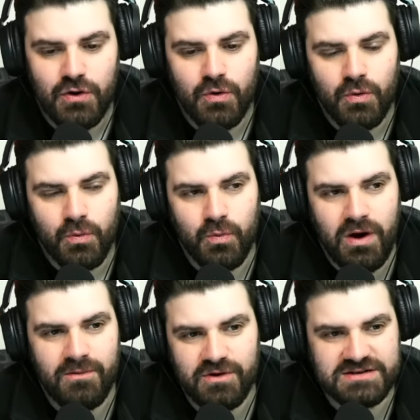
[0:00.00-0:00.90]

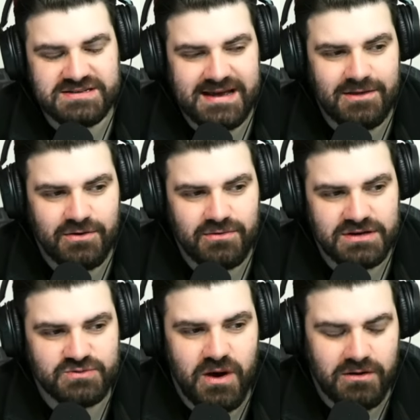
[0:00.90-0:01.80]
What I want to say, though,
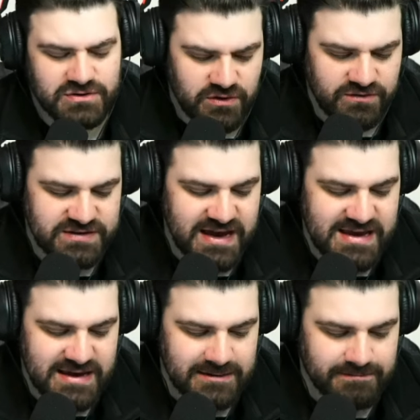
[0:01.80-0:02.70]
as well, sort of
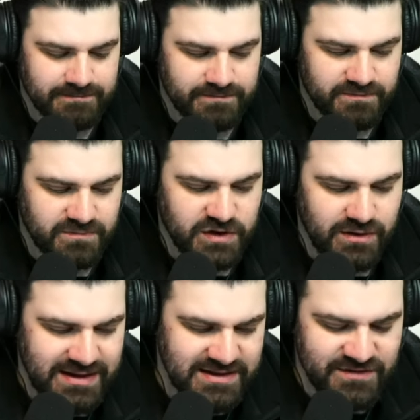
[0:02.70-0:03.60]
taking, you know,
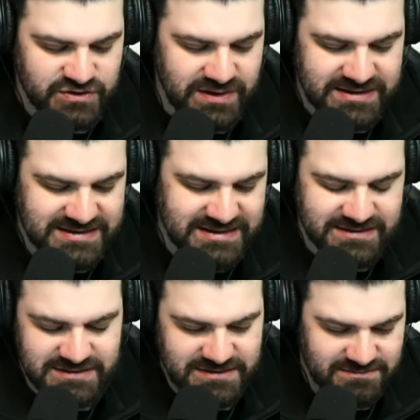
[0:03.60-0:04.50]
individual
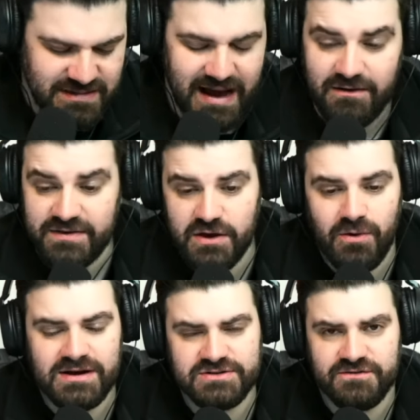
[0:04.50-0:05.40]
incidents out of the
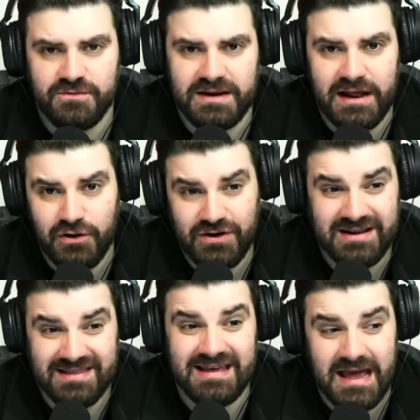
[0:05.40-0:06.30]
equation for a minute and looking
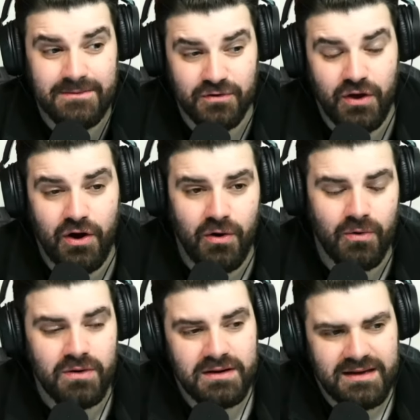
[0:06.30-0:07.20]
at the game on the
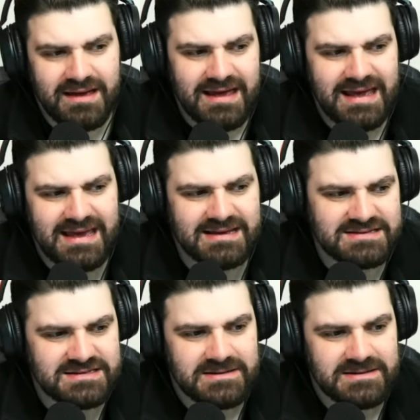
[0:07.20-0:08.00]
whole, is,